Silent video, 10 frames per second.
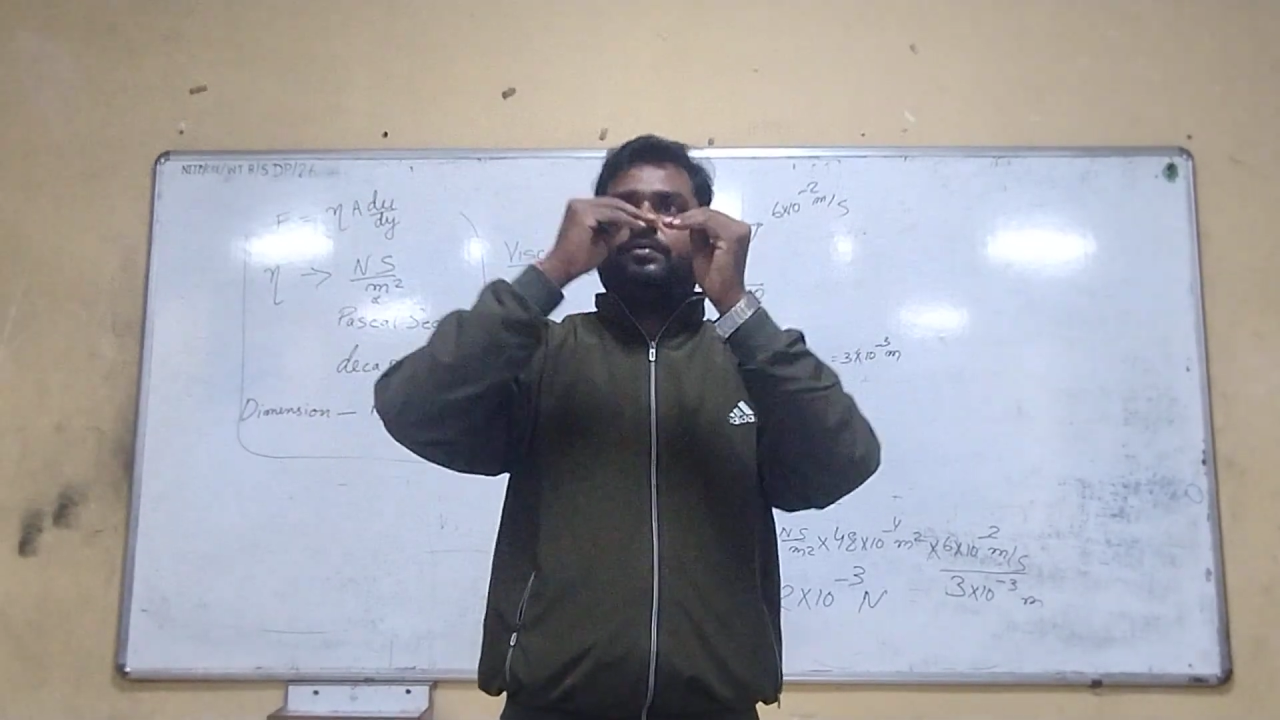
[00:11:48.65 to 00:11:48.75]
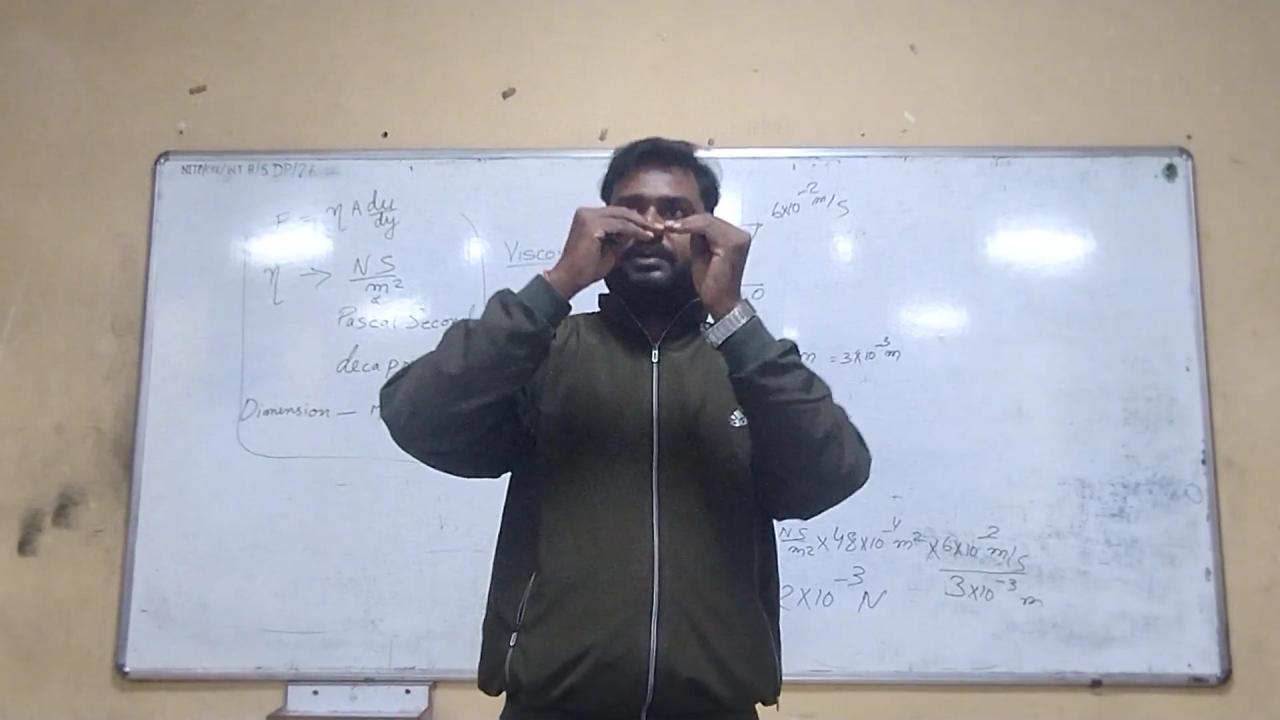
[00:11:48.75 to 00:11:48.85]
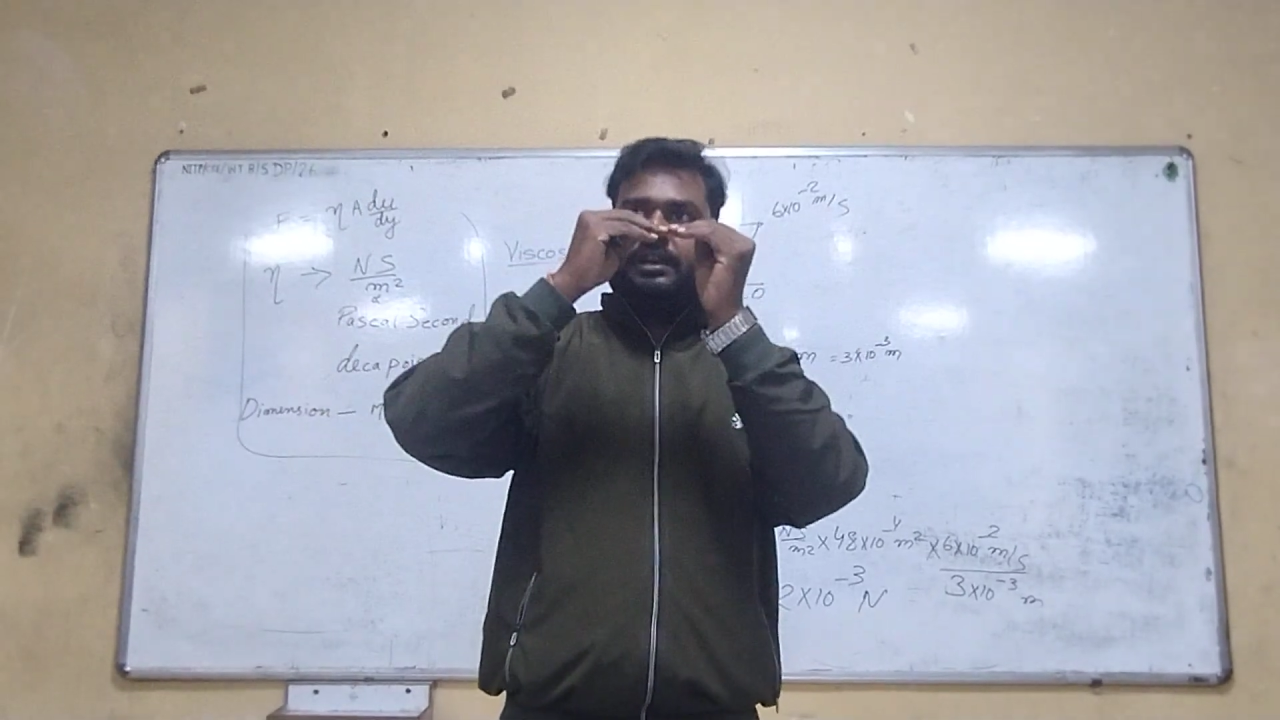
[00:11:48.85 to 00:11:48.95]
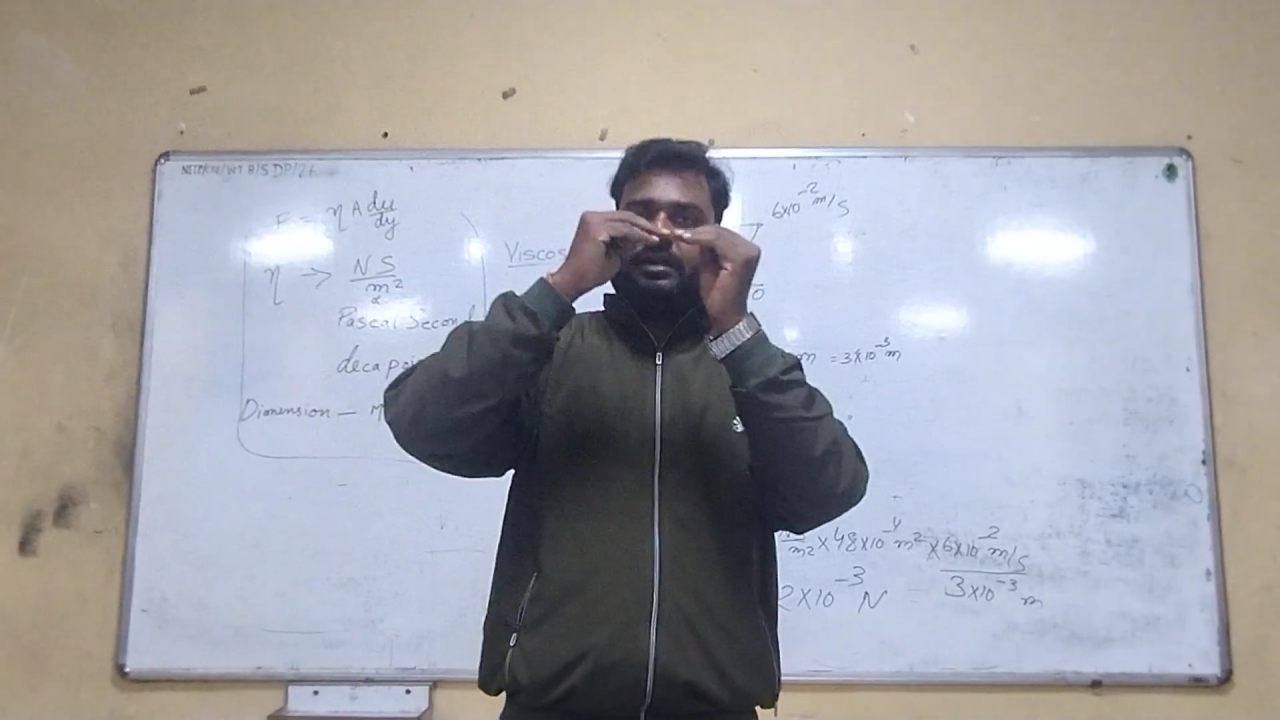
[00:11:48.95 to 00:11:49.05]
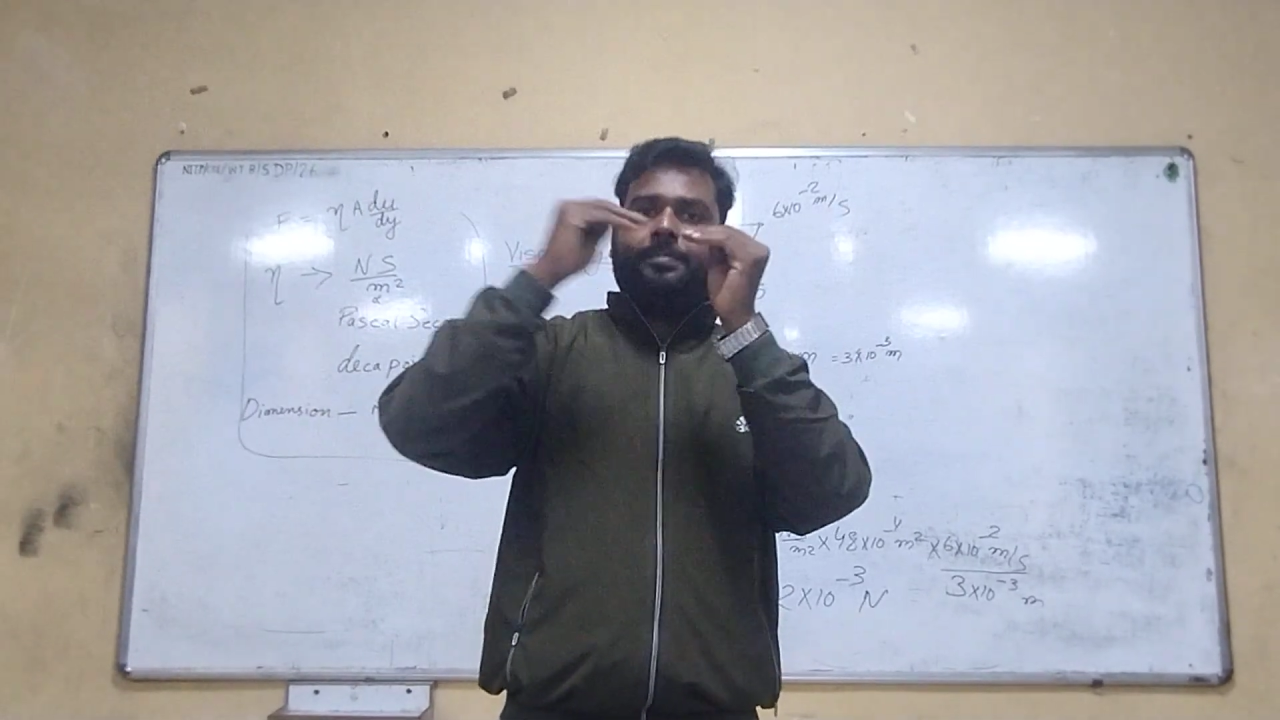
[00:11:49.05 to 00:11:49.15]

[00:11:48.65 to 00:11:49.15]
over in a